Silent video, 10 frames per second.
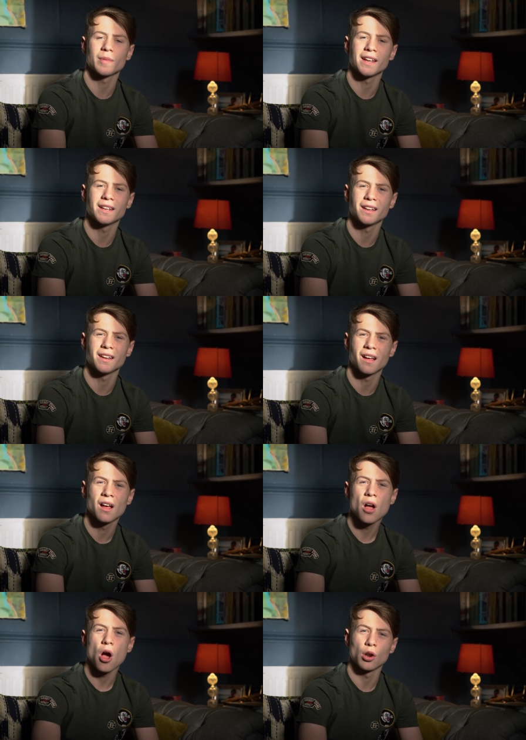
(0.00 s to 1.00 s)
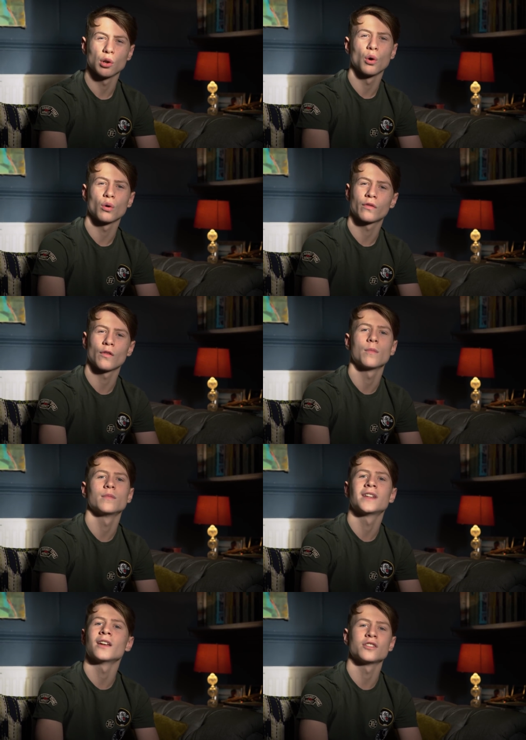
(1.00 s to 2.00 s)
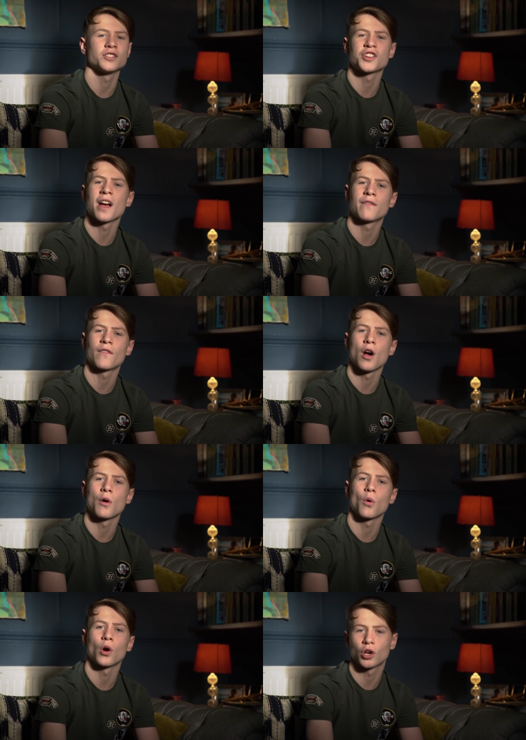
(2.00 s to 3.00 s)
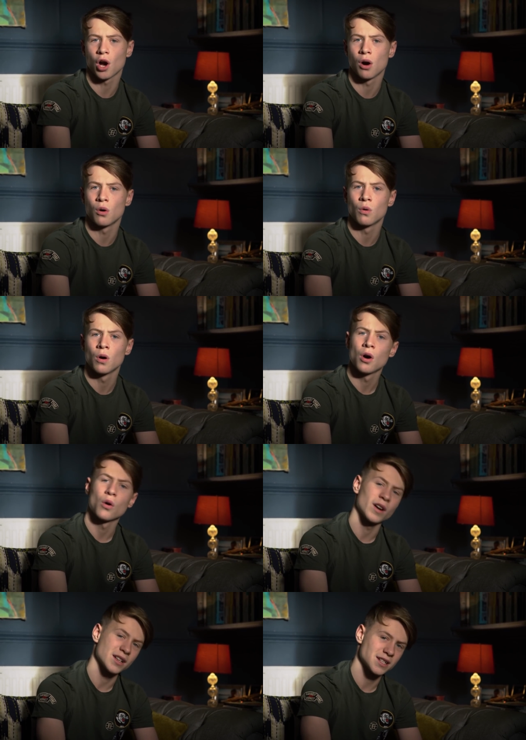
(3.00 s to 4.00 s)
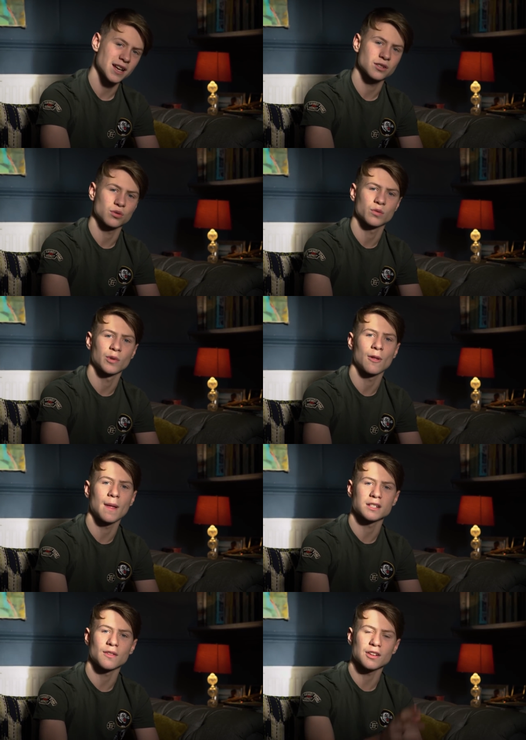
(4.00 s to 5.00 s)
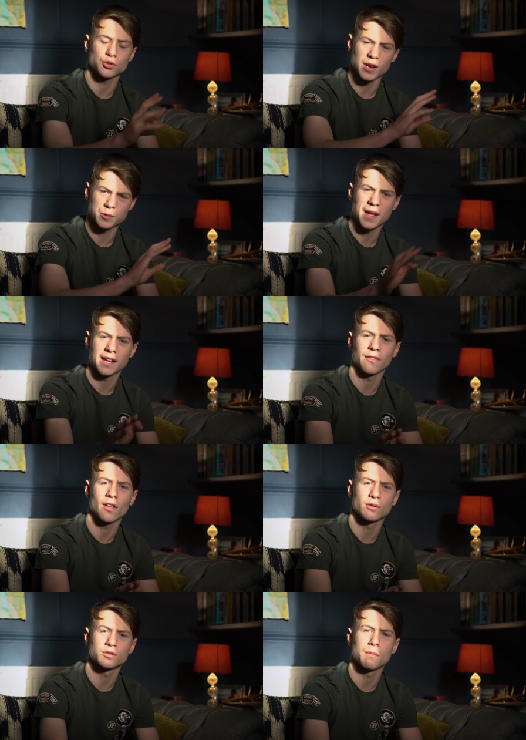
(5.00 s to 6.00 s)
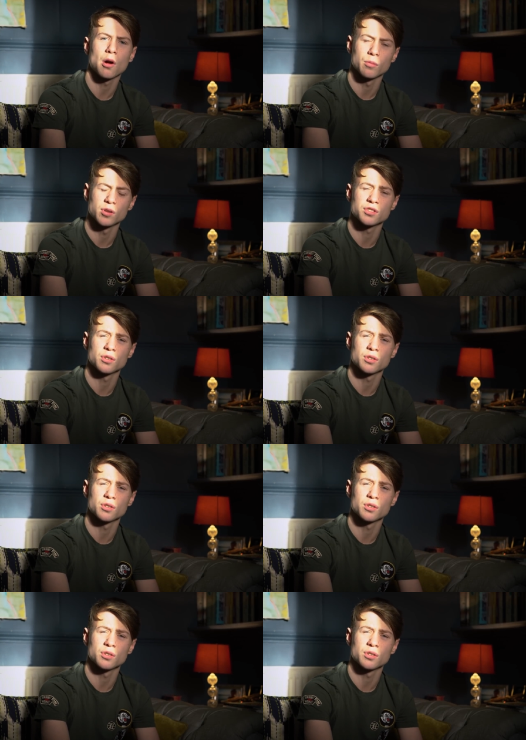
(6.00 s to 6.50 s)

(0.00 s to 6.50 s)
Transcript: be needing a, a look from Dillon to Jeffro or a goal or an assist or something like that. So that's always picking those moments